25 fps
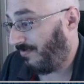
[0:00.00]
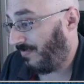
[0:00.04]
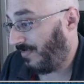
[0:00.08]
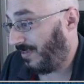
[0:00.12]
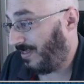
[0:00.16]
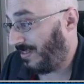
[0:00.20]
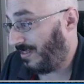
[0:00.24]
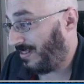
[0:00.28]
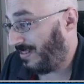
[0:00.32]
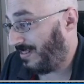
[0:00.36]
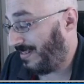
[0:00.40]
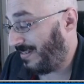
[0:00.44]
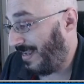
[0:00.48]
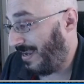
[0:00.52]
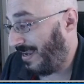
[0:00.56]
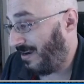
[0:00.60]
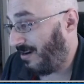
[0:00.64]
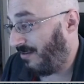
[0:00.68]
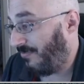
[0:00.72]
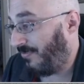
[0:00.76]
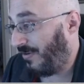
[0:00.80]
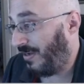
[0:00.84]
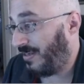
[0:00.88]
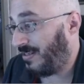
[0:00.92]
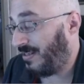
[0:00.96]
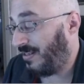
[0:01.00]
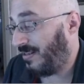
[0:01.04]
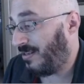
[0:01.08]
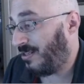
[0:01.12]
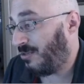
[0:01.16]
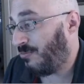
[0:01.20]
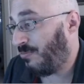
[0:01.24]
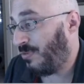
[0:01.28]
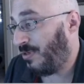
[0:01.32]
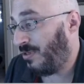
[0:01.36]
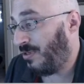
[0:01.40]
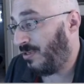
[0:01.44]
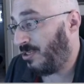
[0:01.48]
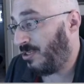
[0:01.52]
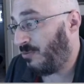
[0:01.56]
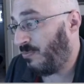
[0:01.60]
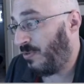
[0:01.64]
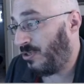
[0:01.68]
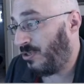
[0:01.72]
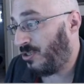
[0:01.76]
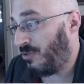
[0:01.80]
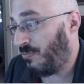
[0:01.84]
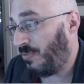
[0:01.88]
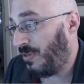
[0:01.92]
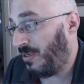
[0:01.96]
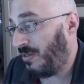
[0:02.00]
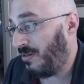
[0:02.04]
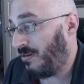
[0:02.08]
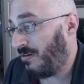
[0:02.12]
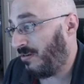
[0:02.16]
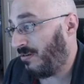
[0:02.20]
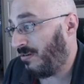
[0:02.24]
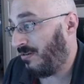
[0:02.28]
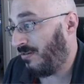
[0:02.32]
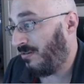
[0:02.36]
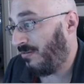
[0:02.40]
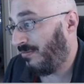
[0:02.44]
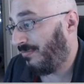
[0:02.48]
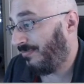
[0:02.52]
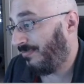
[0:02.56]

sacrificing this bishop here,